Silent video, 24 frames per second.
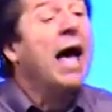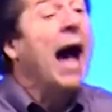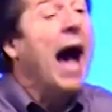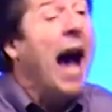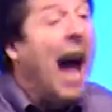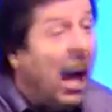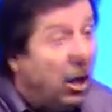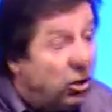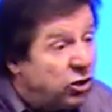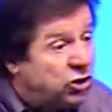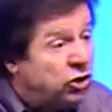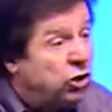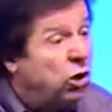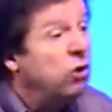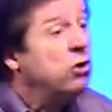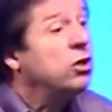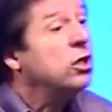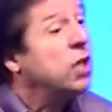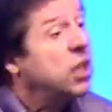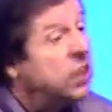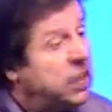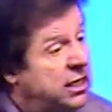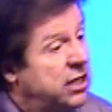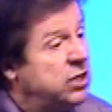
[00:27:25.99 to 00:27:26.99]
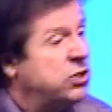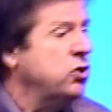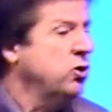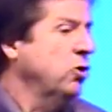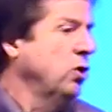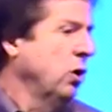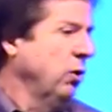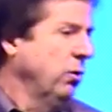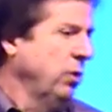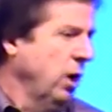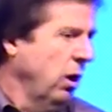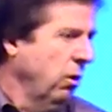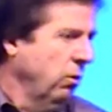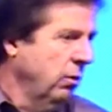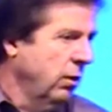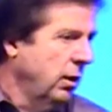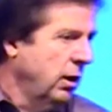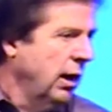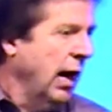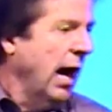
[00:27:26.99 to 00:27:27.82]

I'll show you the things you don't know.